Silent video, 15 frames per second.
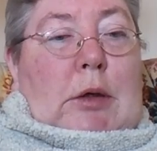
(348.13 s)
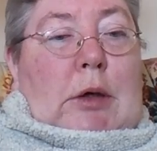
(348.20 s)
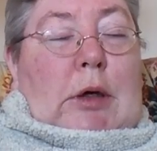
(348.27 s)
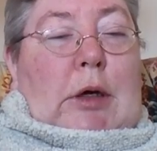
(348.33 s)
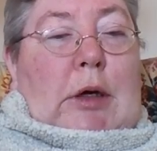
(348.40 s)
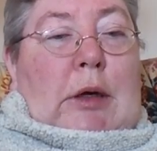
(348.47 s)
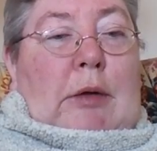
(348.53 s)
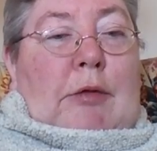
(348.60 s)

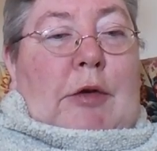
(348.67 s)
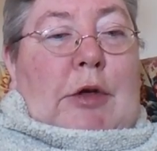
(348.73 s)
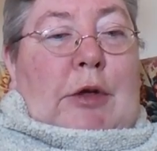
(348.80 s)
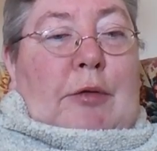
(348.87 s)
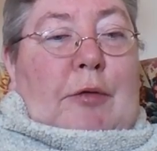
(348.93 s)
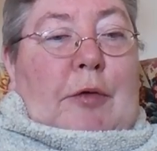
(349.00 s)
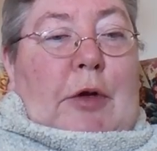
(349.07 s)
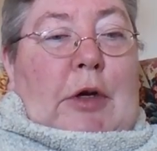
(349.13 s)
I never
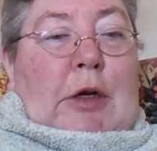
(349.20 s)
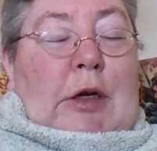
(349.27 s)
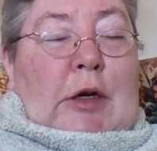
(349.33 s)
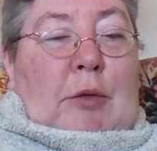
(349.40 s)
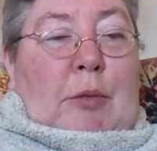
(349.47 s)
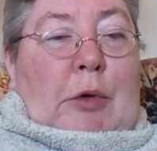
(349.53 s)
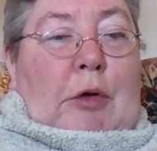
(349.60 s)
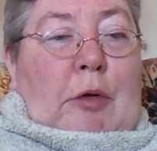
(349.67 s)
did find
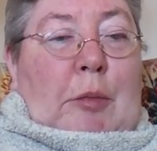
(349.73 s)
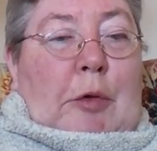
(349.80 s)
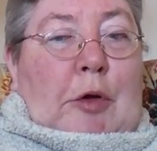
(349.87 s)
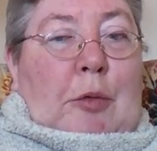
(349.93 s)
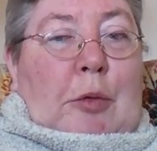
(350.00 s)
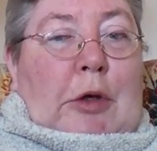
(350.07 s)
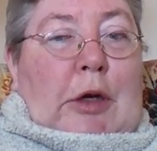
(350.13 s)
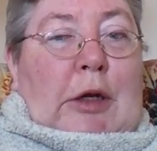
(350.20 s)
out where Robin
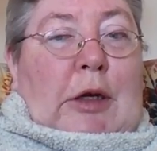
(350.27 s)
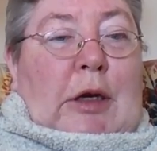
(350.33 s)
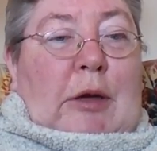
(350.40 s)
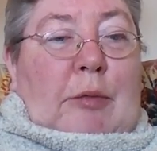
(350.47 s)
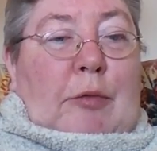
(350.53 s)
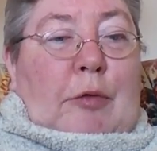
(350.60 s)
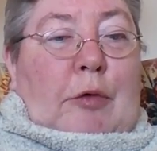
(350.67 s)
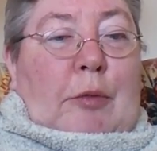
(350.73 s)
Quigley
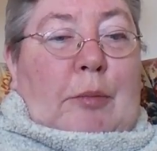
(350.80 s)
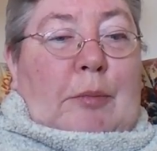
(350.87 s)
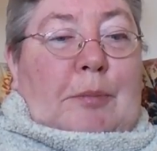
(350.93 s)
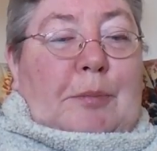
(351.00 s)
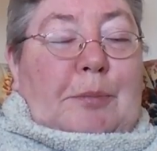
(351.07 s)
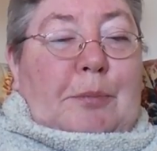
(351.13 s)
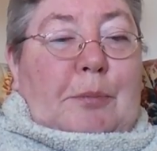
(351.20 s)
came from.